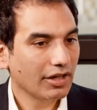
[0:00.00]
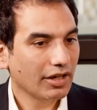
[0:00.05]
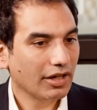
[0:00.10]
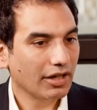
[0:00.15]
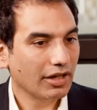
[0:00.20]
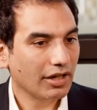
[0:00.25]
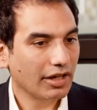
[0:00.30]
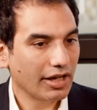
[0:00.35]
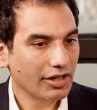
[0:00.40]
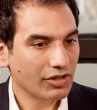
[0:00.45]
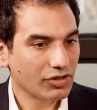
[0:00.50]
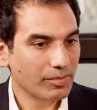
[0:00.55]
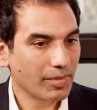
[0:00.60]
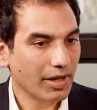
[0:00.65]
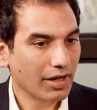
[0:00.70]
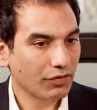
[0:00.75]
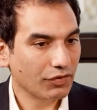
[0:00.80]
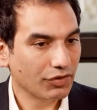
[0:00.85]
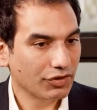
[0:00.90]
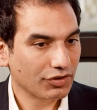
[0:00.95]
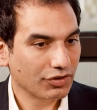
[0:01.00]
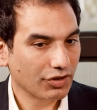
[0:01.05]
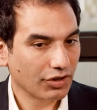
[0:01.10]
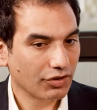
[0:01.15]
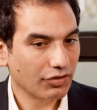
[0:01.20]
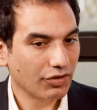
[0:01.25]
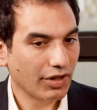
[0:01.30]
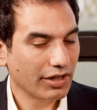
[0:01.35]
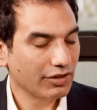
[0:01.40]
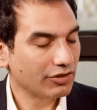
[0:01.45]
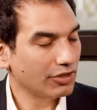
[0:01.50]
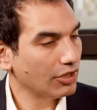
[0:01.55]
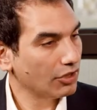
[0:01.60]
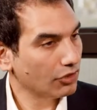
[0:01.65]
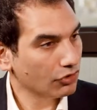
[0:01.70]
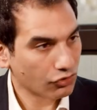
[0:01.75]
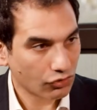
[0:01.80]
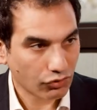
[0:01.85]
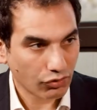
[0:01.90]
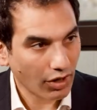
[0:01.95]
uh, has benefited a great deal.
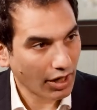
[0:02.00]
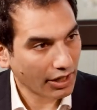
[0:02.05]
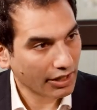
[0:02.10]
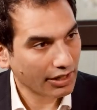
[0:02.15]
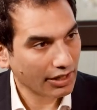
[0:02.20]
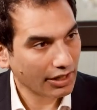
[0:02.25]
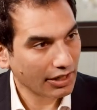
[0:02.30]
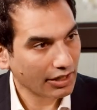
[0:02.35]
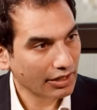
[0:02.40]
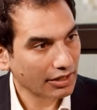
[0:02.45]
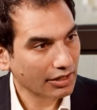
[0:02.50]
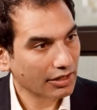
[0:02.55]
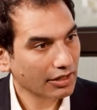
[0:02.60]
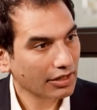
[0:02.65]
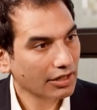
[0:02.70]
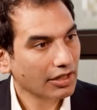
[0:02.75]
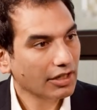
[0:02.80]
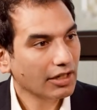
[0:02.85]
Trucking.